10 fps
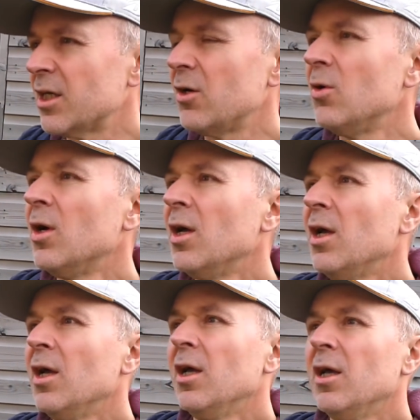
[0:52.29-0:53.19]
So
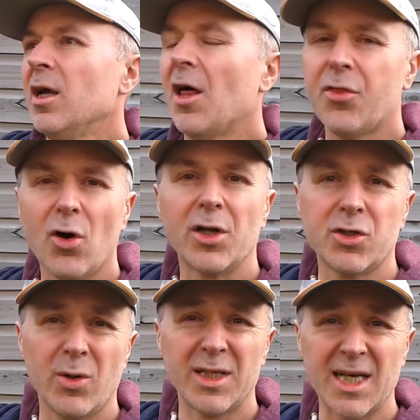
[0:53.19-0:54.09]
I thought
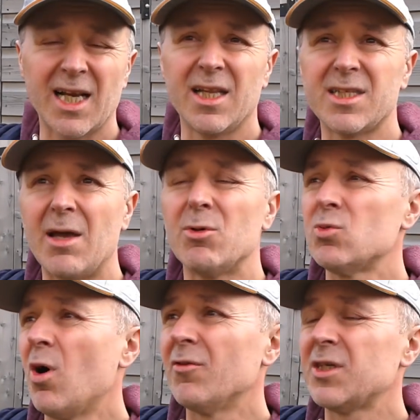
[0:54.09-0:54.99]
I'd do exactly the same
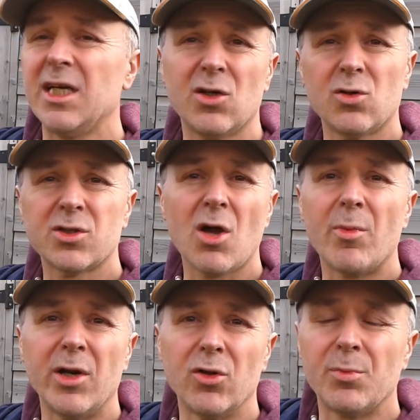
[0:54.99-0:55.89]
as what I've seen so
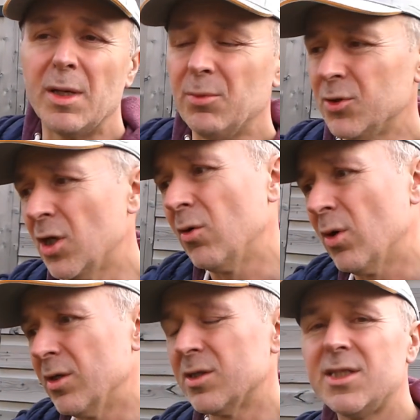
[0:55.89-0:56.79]
many other people do
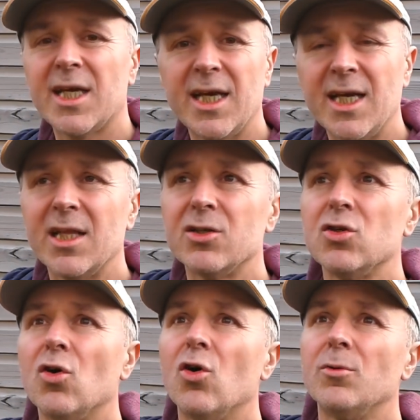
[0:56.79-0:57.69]
and stick it near the
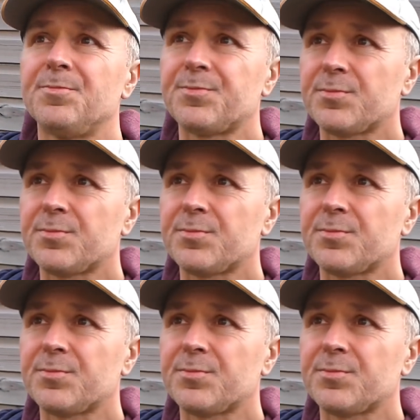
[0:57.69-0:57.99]
door.